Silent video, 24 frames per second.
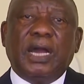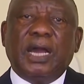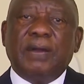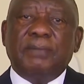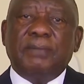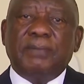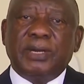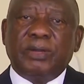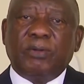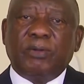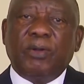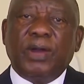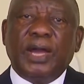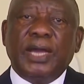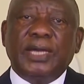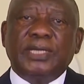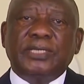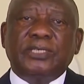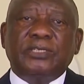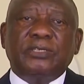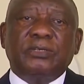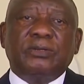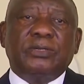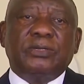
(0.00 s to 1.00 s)
I'm
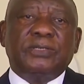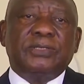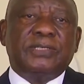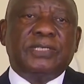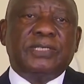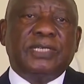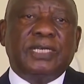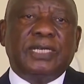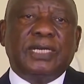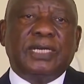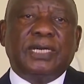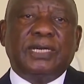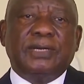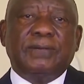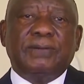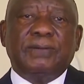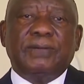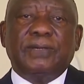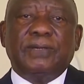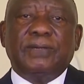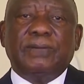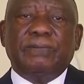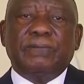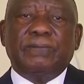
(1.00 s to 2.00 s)
required to consider
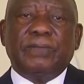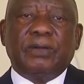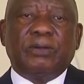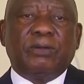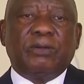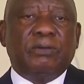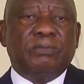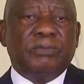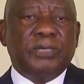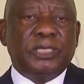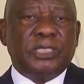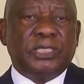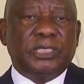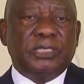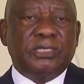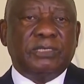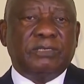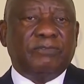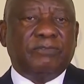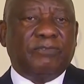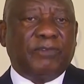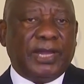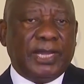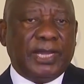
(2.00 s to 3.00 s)
the
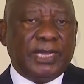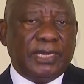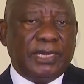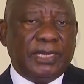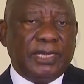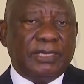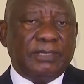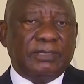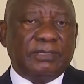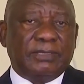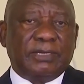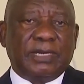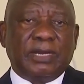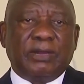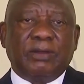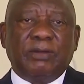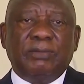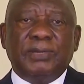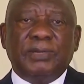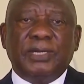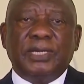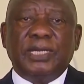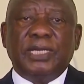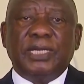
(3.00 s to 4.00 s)
Commission's findings,
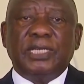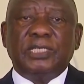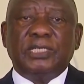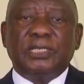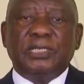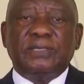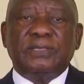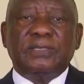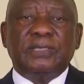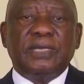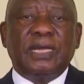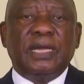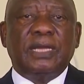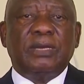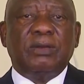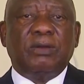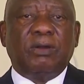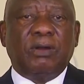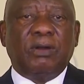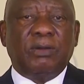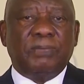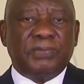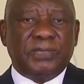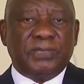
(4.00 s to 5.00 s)
recommendations,
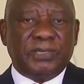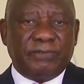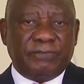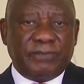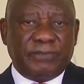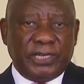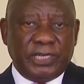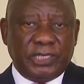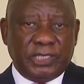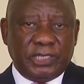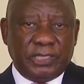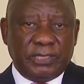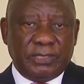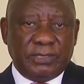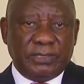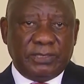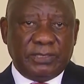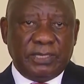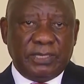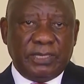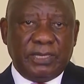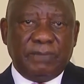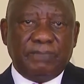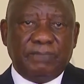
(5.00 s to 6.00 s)
and
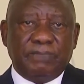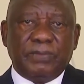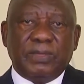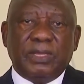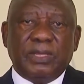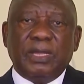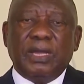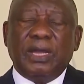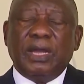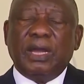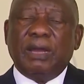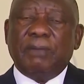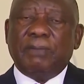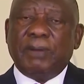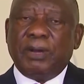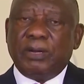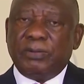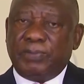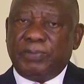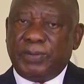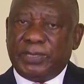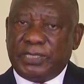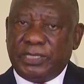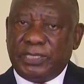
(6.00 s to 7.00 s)
observations
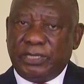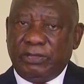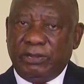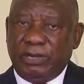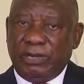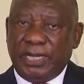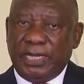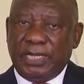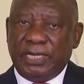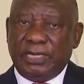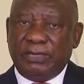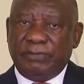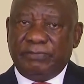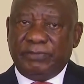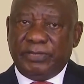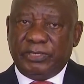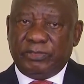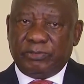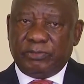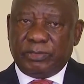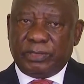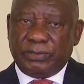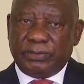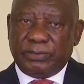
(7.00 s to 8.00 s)
about particular
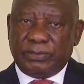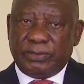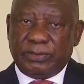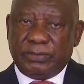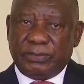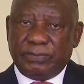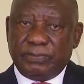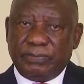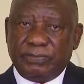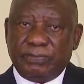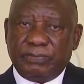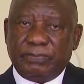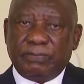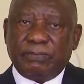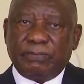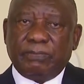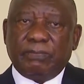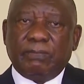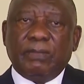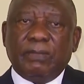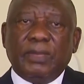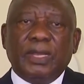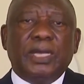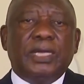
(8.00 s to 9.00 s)
individuals.
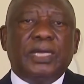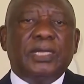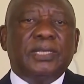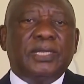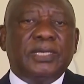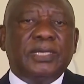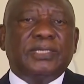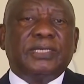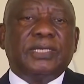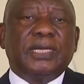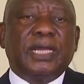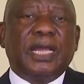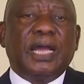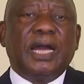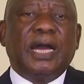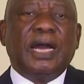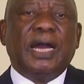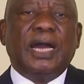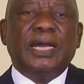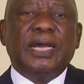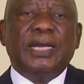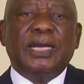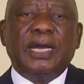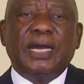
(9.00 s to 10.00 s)
In this
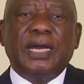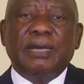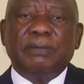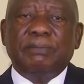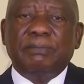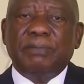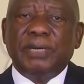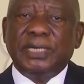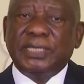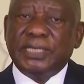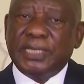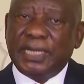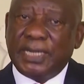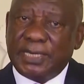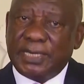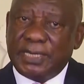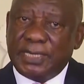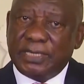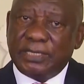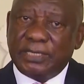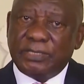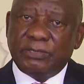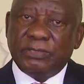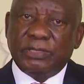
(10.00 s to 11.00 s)
regard, I am
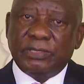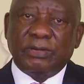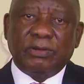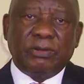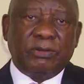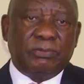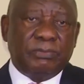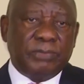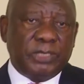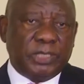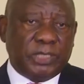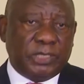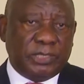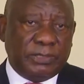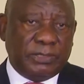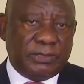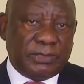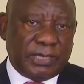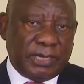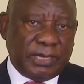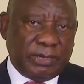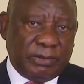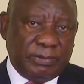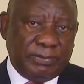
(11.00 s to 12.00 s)
attending to the
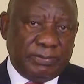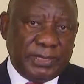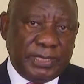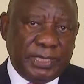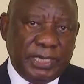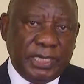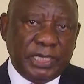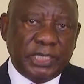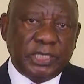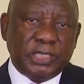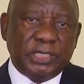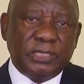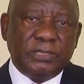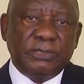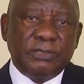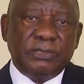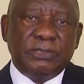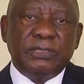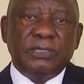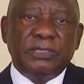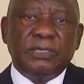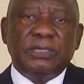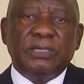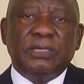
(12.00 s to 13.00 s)
Commission's recommendations